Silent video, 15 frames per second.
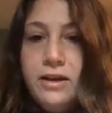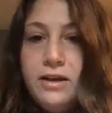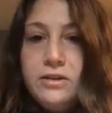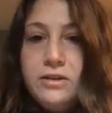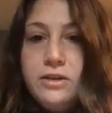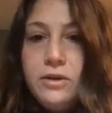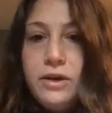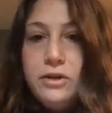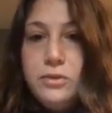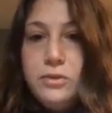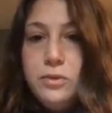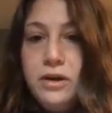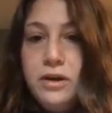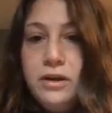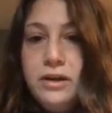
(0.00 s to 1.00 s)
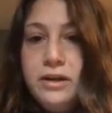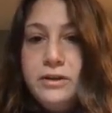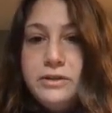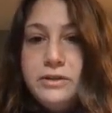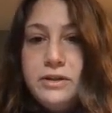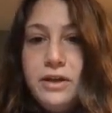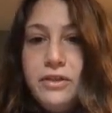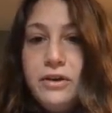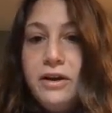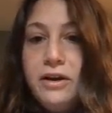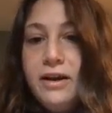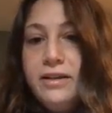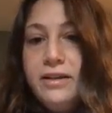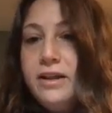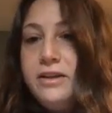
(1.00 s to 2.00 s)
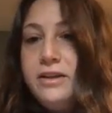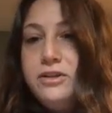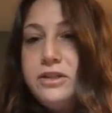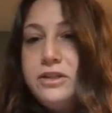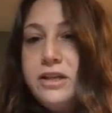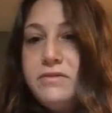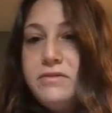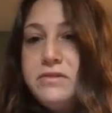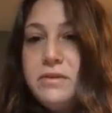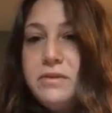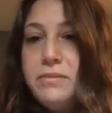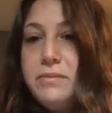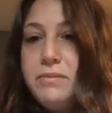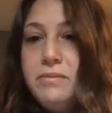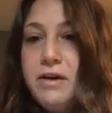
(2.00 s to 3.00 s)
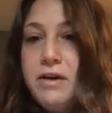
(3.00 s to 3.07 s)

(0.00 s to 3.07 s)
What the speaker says: So here's one, here's another, and then it just gives them